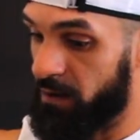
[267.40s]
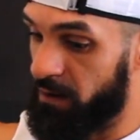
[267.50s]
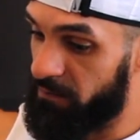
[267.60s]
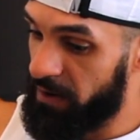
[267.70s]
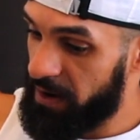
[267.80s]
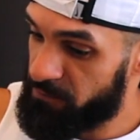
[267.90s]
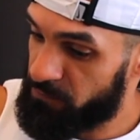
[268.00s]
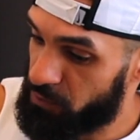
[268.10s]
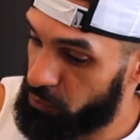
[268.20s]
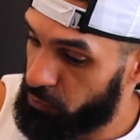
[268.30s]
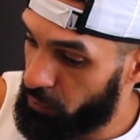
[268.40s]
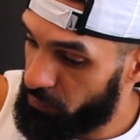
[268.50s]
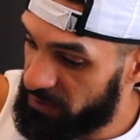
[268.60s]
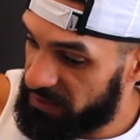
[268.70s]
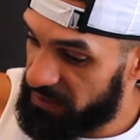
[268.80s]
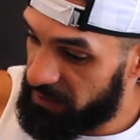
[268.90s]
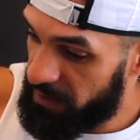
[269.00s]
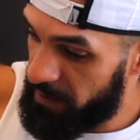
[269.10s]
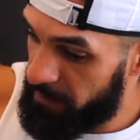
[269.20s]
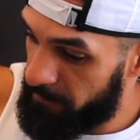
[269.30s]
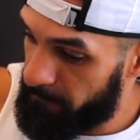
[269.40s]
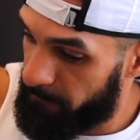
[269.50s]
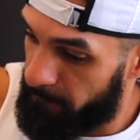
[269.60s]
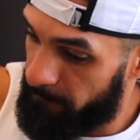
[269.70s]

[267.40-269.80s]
All right, we're gonna throw this in there.